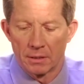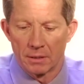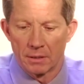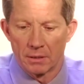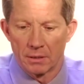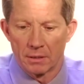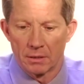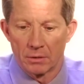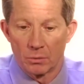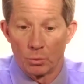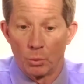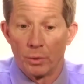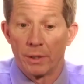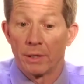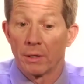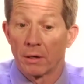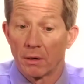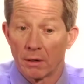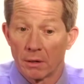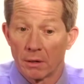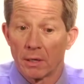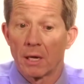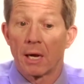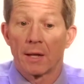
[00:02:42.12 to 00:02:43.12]
uh, we
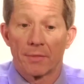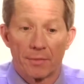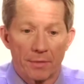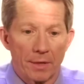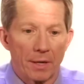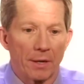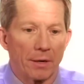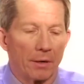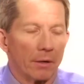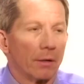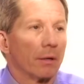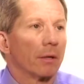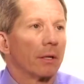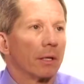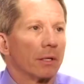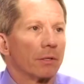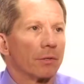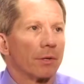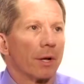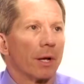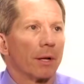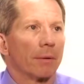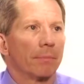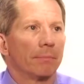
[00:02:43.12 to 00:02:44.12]
are not there
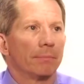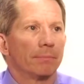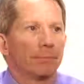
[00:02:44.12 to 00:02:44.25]
as yet.